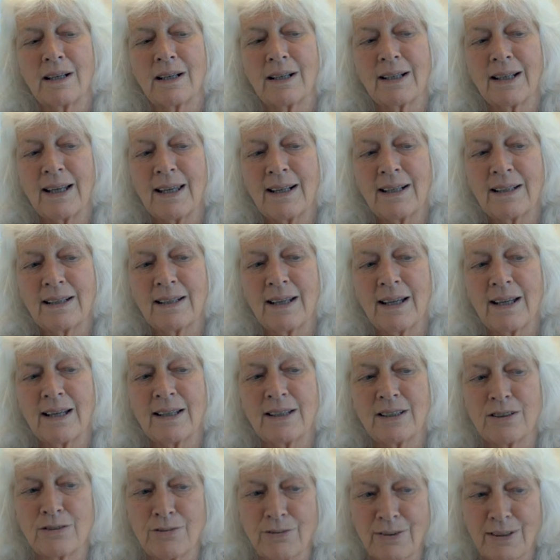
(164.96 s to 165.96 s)
Canada
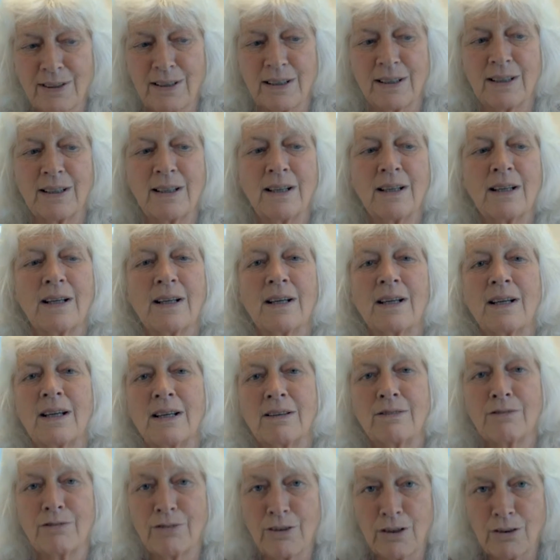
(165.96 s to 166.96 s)
is very
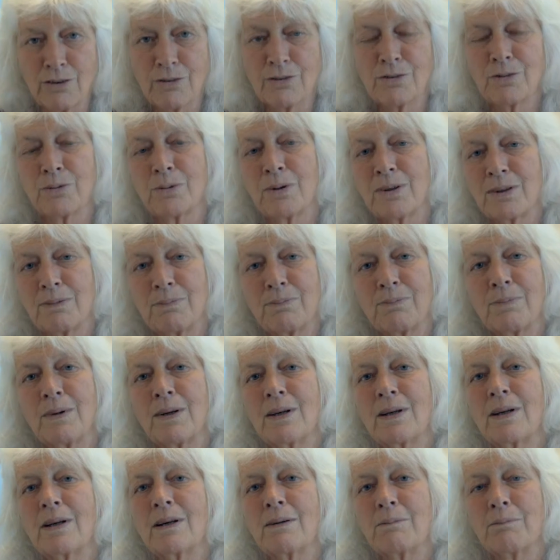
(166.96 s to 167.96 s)
involved with
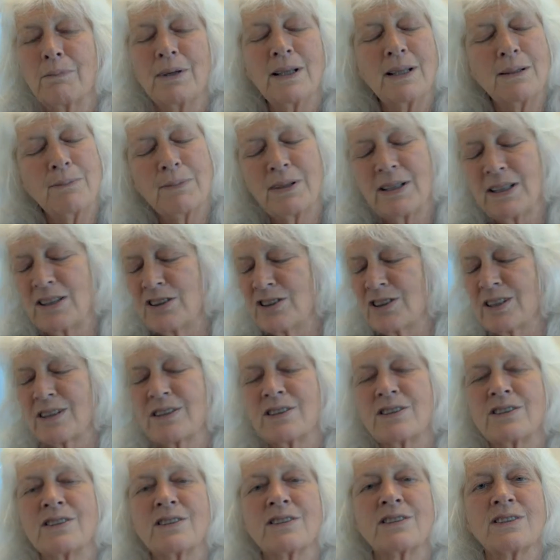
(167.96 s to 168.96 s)
many, many
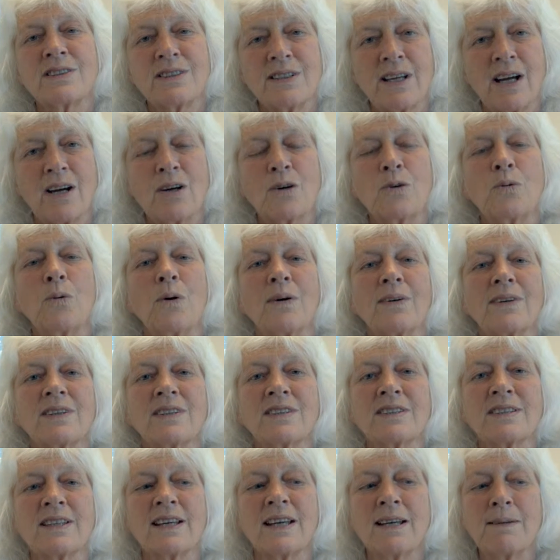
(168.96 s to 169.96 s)
citizens now who want the
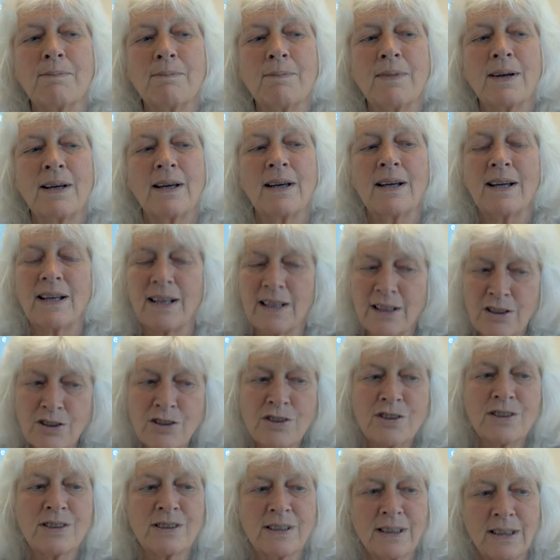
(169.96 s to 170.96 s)
same.
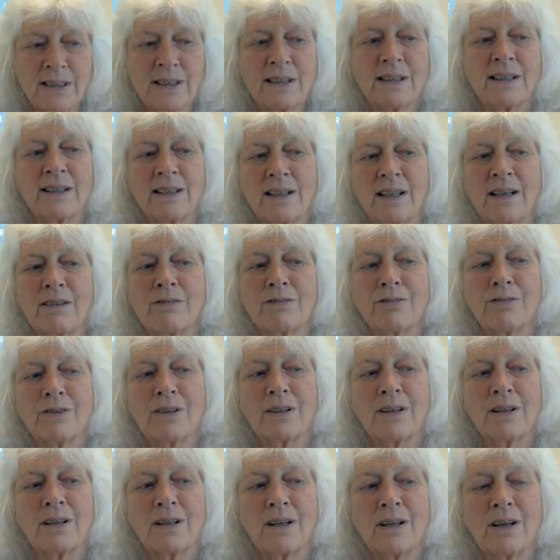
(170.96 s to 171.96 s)
Interestingly enough,
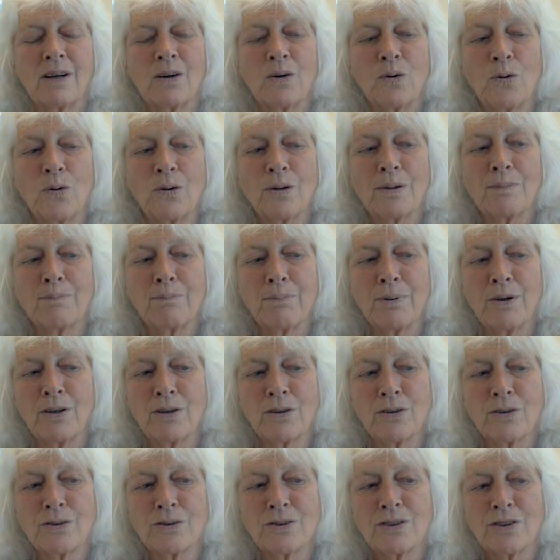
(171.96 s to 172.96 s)
all the
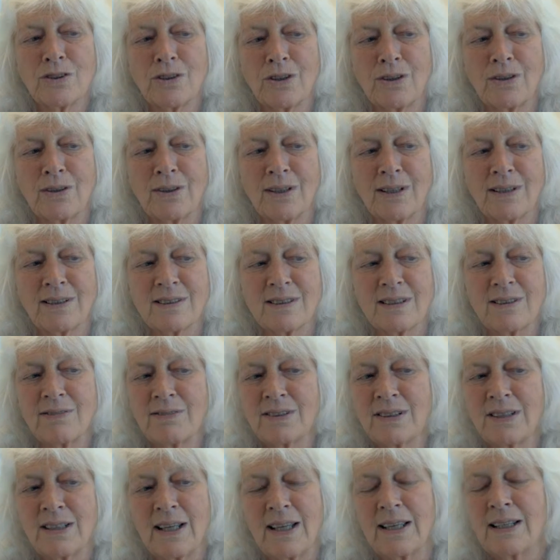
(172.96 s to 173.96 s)
polls show that
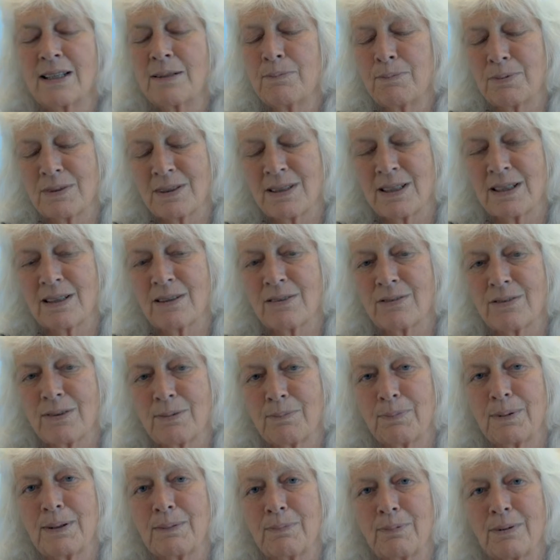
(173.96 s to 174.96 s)
70–80% of the
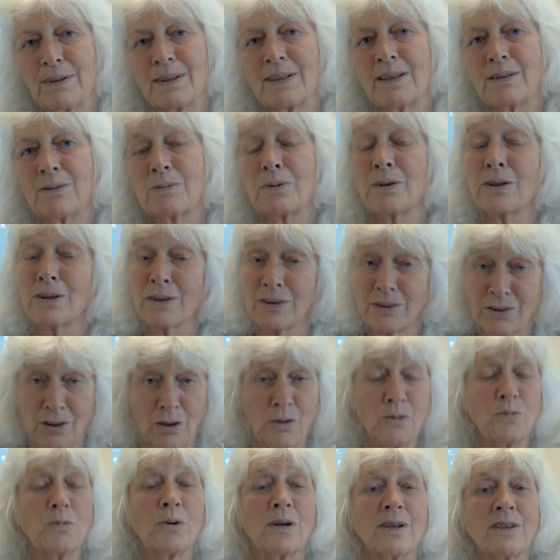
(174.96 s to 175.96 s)
people in the world
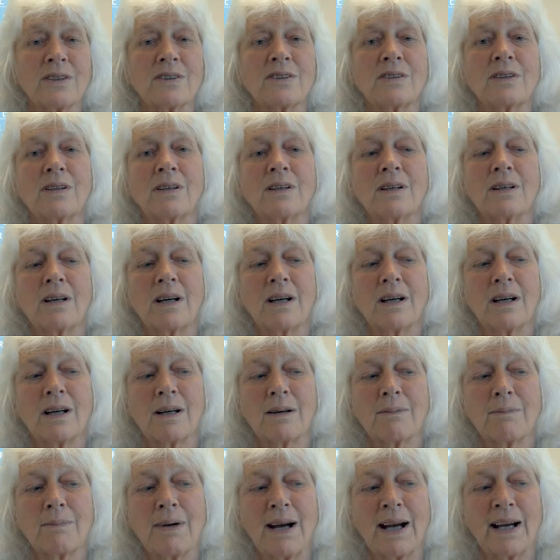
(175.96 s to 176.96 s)
don't want
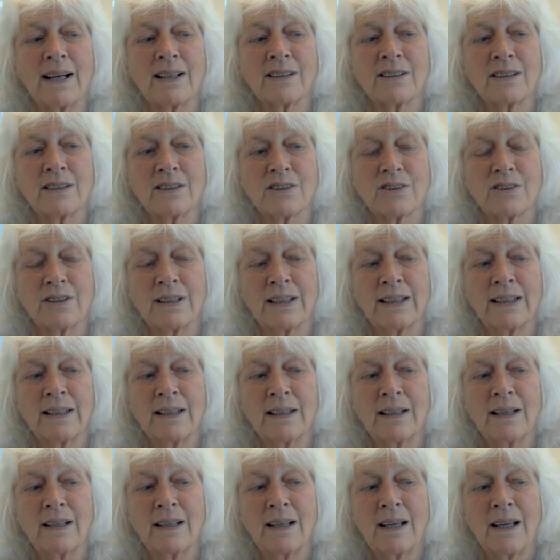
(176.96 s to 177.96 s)
Arctic drilling,
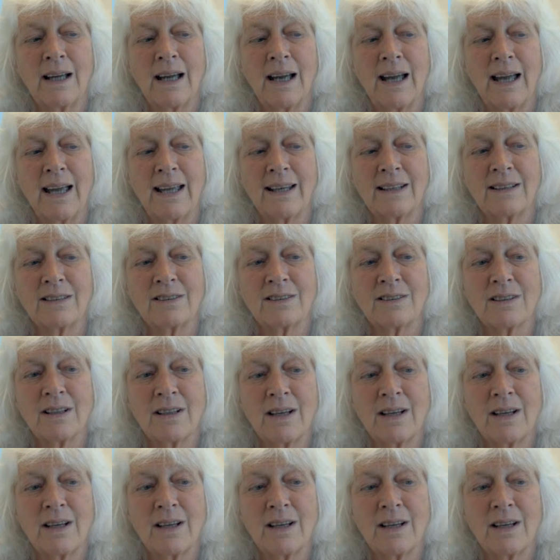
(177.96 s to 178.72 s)
and